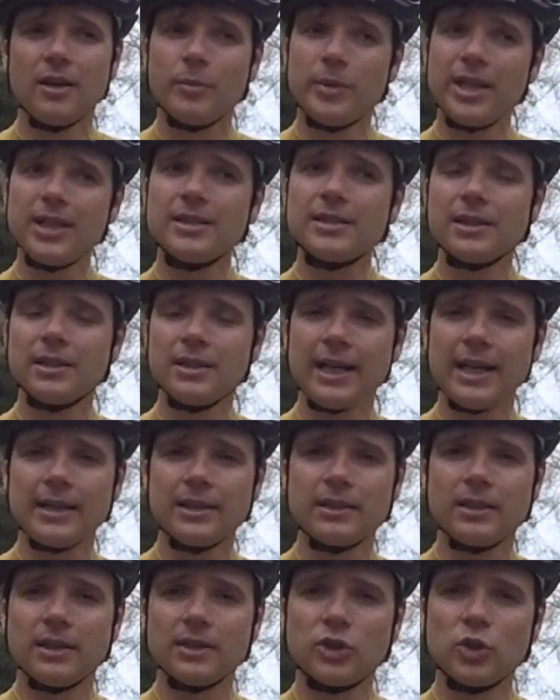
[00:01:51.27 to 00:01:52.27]
but it's like
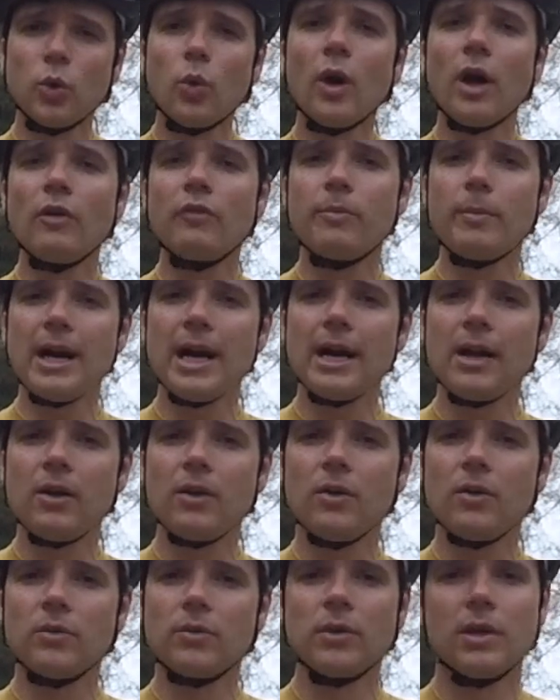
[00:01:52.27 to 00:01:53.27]
a
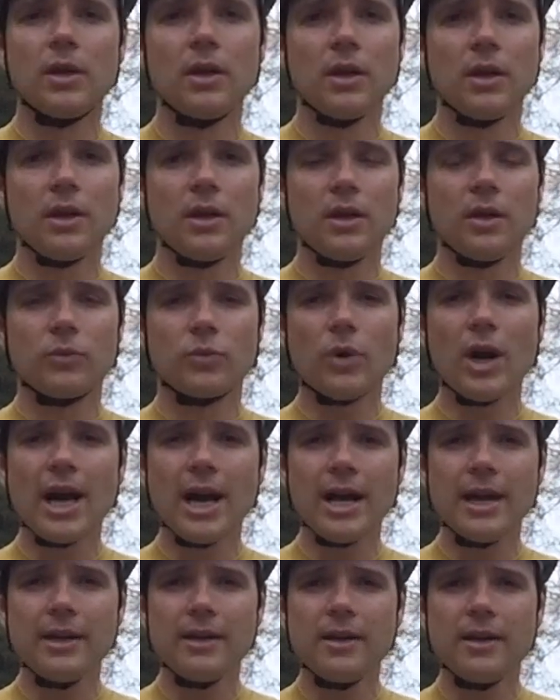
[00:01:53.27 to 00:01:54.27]
12-mile
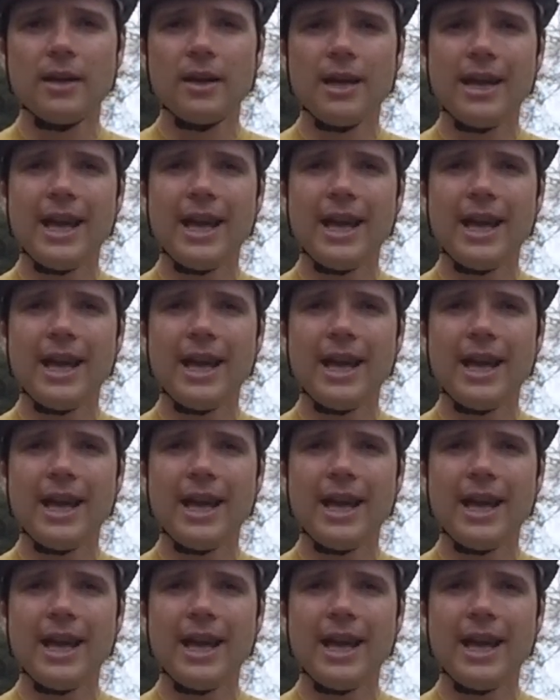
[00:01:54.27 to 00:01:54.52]
ride,